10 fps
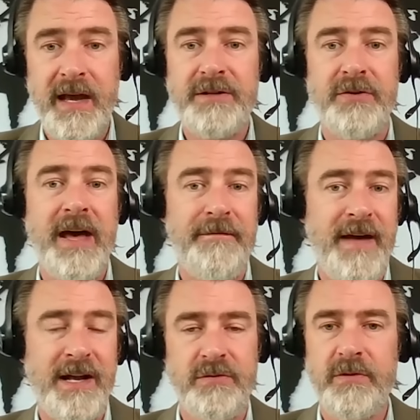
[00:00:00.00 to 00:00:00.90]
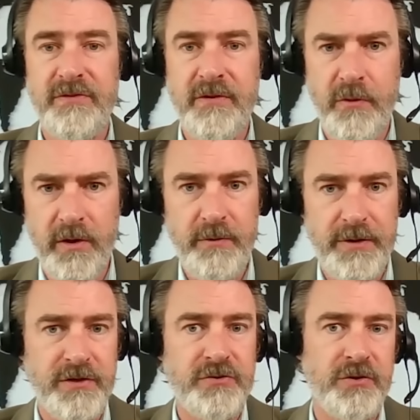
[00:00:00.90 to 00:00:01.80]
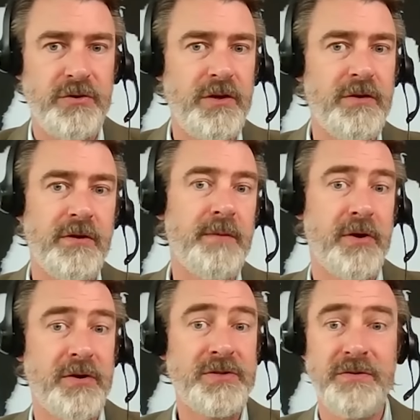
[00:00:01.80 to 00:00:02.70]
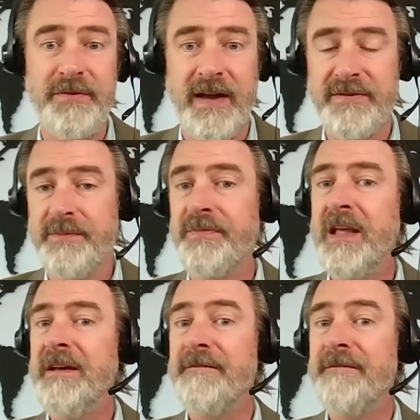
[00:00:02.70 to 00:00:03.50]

And so that faction was rewarded with control over a personal fiefdom,